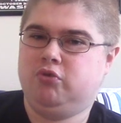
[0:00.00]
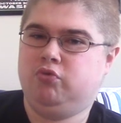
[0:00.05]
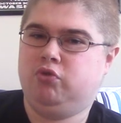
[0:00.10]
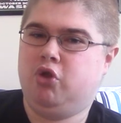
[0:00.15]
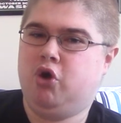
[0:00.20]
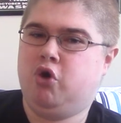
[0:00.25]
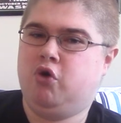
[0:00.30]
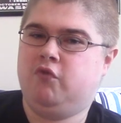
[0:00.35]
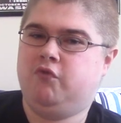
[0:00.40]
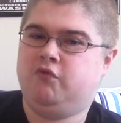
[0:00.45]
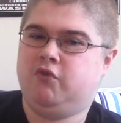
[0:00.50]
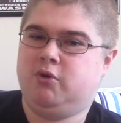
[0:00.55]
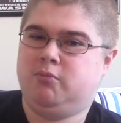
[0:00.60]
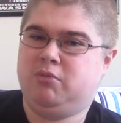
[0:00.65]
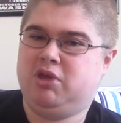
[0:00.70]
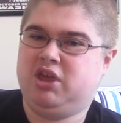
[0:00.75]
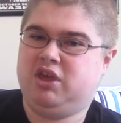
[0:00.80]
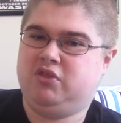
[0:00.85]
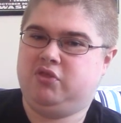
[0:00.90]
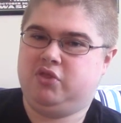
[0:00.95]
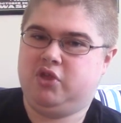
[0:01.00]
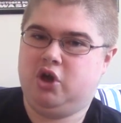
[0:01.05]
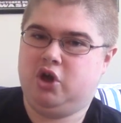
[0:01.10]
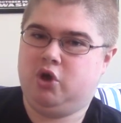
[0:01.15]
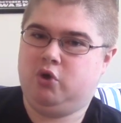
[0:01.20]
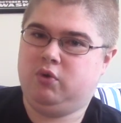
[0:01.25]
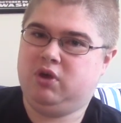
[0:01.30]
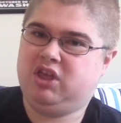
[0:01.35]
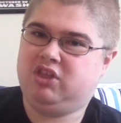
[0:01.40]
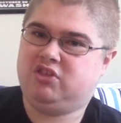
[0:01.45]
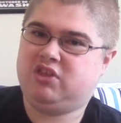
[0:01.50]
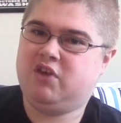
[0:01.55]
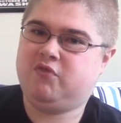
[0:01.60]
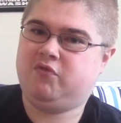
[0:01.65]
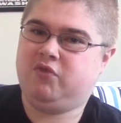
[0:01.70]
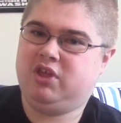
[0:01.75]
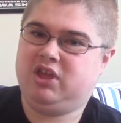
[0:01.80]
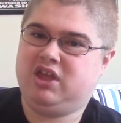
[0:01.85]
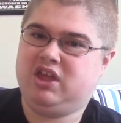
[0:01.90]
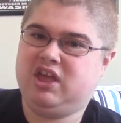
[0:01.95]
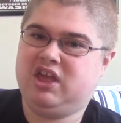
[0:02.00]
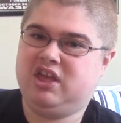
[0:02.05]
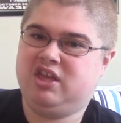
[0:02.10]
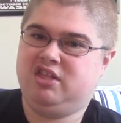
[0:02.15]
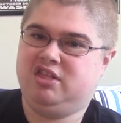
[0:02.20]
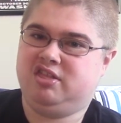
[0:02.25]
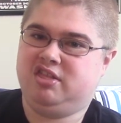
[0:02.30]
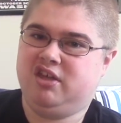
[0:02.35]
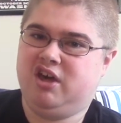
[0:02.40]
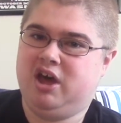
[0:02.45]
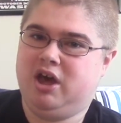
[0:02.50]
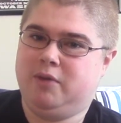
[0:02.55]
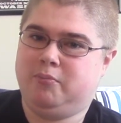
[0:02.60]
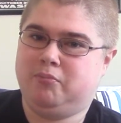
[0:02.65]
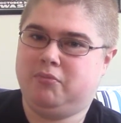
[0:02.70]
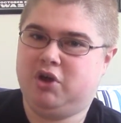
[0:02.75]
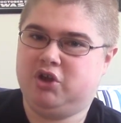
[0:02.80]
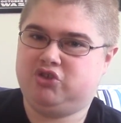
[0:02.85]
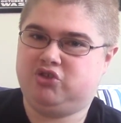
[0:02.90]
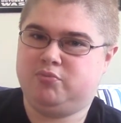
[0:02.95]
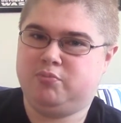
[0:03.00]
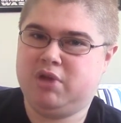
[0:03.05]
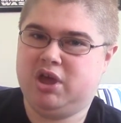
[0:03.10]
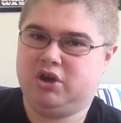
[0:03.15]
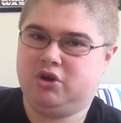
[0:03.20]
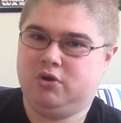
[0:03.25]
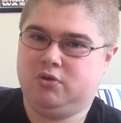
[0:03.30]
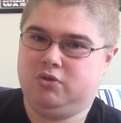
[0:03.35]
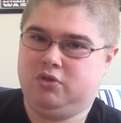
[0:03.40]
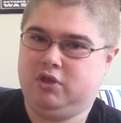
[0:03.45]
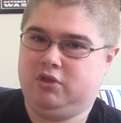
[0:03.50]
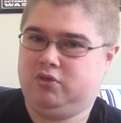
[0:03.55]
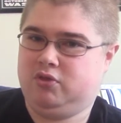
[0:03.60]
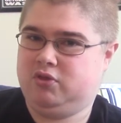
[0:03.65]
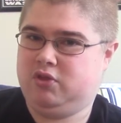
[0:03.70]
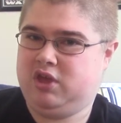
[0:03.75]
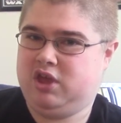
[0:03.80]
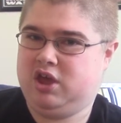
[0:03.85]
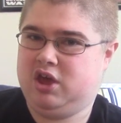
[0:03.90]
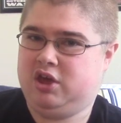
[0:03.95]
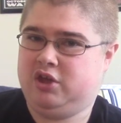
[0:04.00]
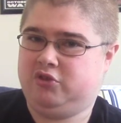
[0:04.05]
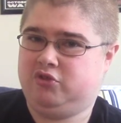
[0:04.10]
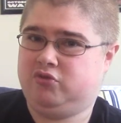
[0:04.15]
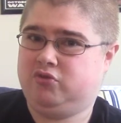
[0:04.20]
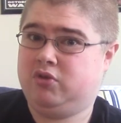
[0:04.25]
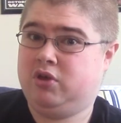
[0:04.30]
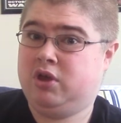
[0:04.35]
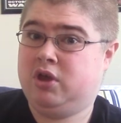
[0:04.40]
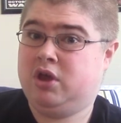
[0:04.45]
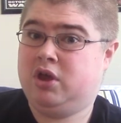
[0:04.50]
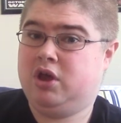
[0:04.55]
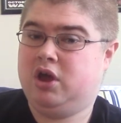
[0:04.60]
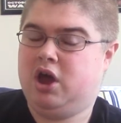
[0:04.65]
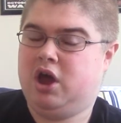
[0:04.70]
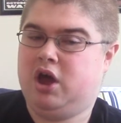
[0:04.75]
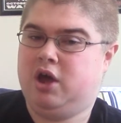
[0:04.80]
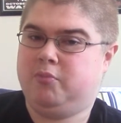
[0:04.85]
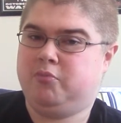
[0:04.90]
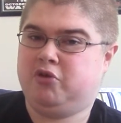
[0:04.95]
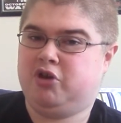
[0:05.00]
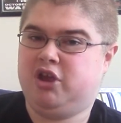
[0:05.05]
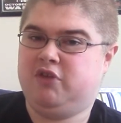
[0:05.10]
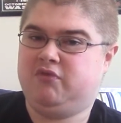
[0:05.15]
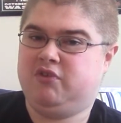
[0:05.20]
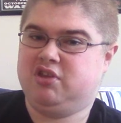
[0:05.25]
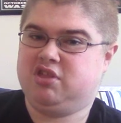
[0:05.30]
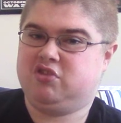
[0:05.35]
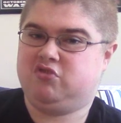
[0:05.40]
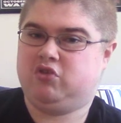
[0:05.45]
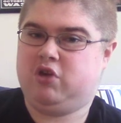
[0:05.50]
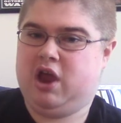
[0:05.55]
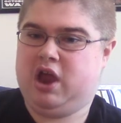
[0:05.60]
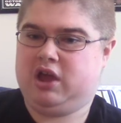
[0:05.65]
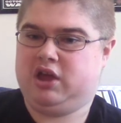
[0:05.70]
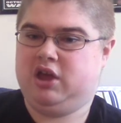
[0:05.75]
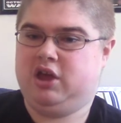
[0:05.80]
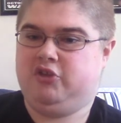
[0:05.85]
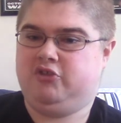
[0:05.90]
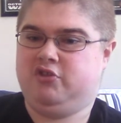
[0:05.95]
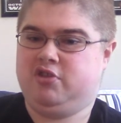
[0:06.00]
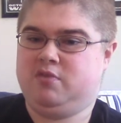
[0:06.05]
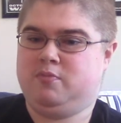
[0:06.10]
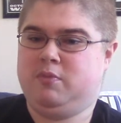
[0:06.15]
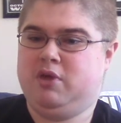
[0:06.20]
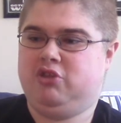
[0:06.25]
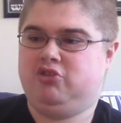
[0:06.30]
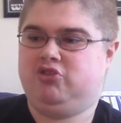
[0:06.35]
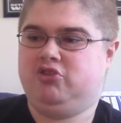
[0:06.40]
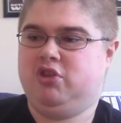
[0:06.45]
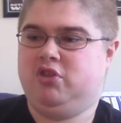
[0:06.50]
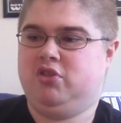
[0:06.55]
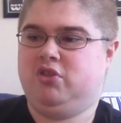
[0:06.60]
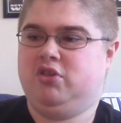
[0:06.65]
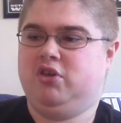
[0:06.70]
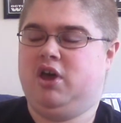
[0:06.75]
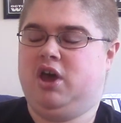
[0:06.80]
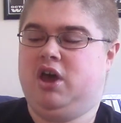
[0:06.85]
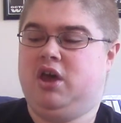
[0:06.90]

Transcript: lull for me, though it definitely is much better than the previous track I just mentioned.